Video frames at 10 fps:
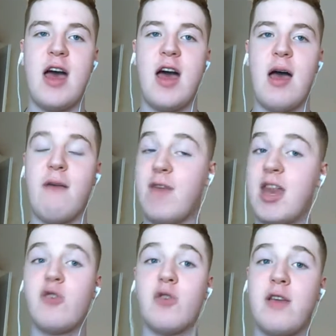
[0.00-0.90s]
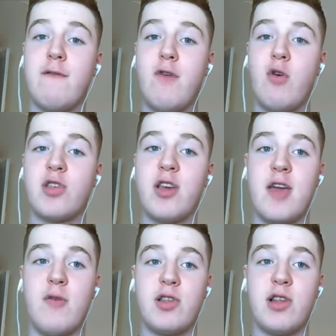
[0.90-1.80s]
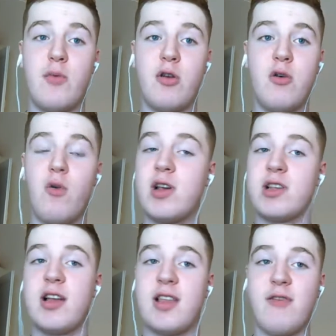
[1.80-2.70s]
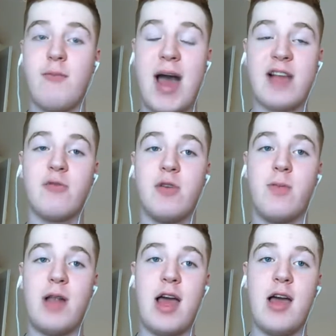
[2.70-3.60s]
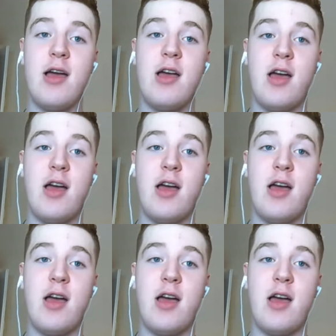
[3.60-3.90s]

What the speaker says: And Vidic was the enforcer, who was someone who always liked to have a battle with a player,